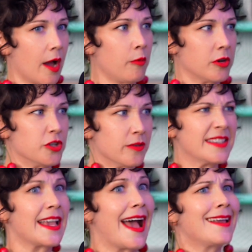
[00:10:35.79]
"I want to do
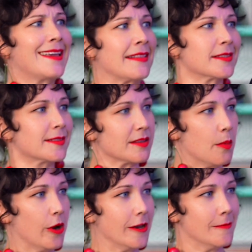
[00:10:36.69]
this against
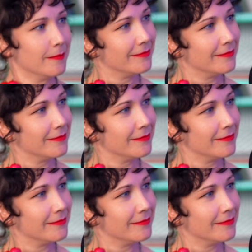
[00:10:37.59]
someone."